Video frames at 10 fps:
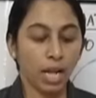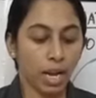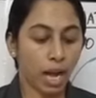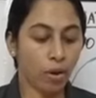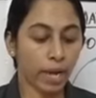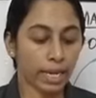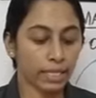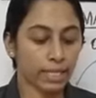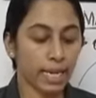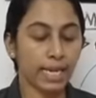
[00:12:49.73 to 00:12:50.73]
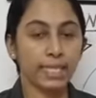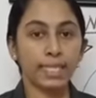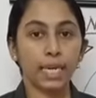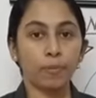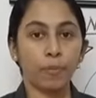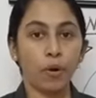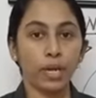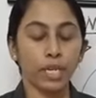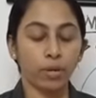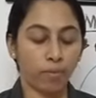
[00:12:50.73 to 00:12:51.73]
Now exercise
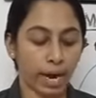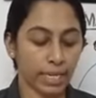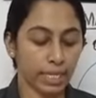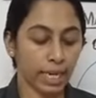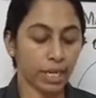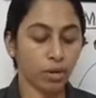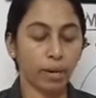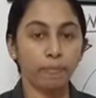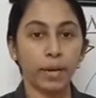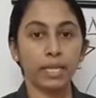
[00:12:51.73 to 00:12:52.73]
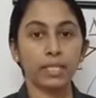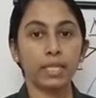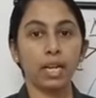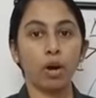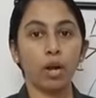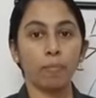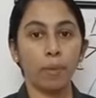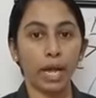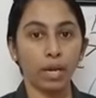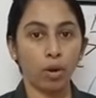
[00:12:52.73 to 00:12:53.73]
10.1. Take your pencil or
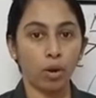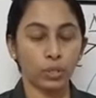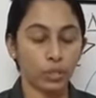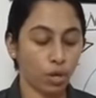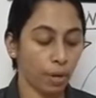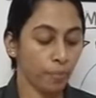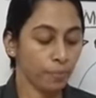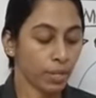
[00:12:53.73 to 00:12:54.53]
pen also.